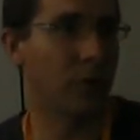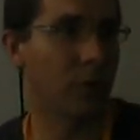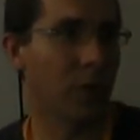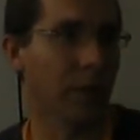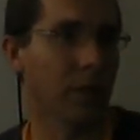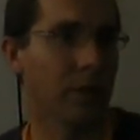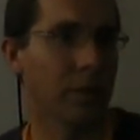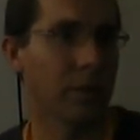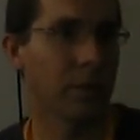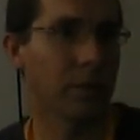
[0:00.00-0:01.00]
is still running.
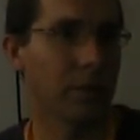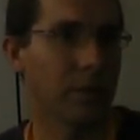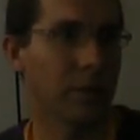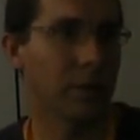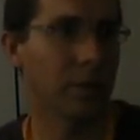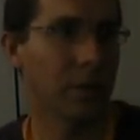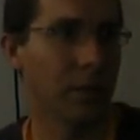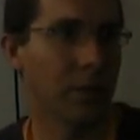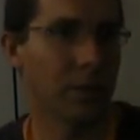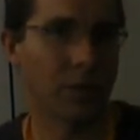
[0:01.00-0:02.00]

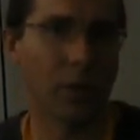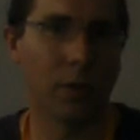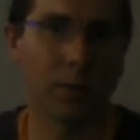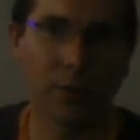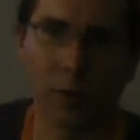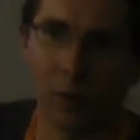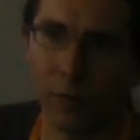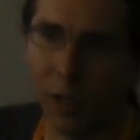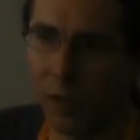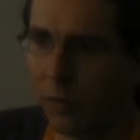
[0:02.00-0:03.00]
So, you know,
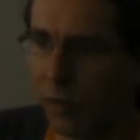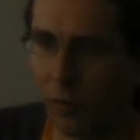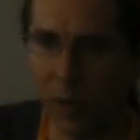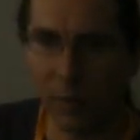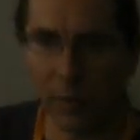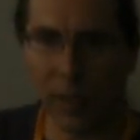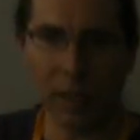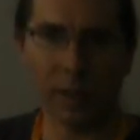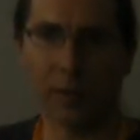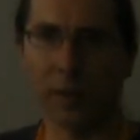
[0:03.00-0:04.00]
if I'm
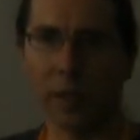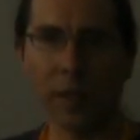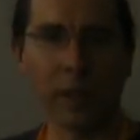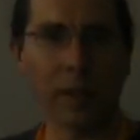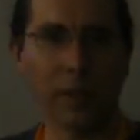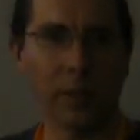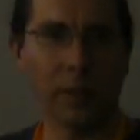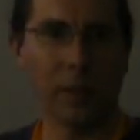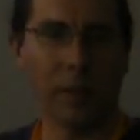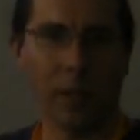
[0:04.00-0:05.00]
at a gig
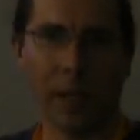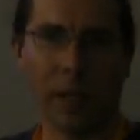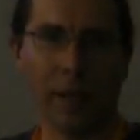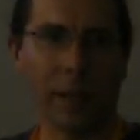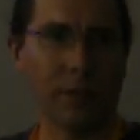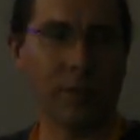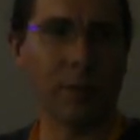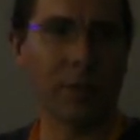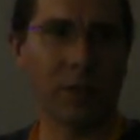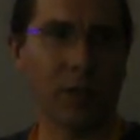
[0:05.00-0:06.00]
and
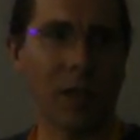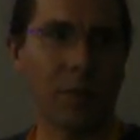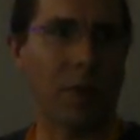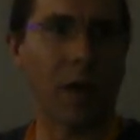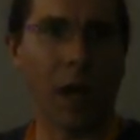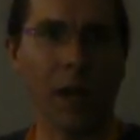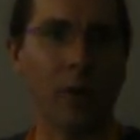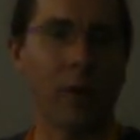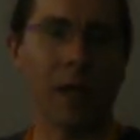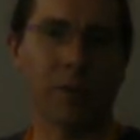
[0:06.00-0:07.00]
something's up, I
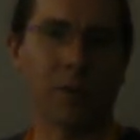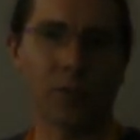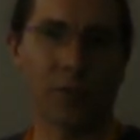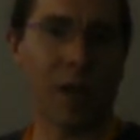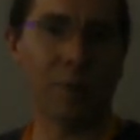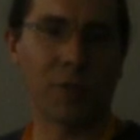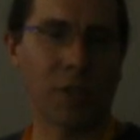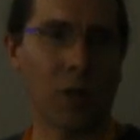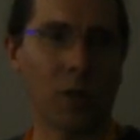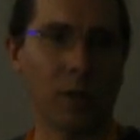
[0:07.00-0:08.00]
don't have to stop the
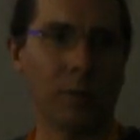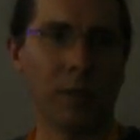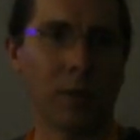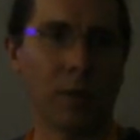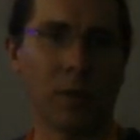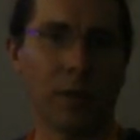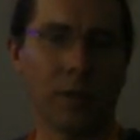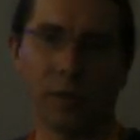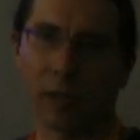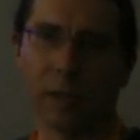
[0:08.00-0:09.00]
show in the middle
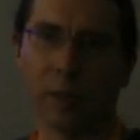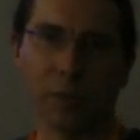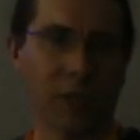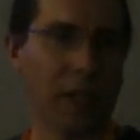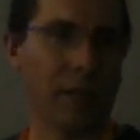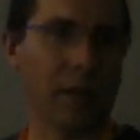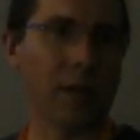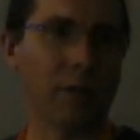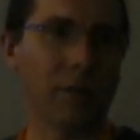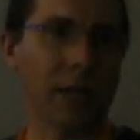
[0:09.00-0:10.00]
to clean up scanning
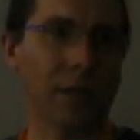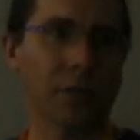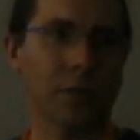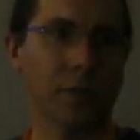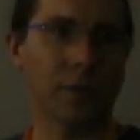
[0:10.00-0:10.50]
artifacts.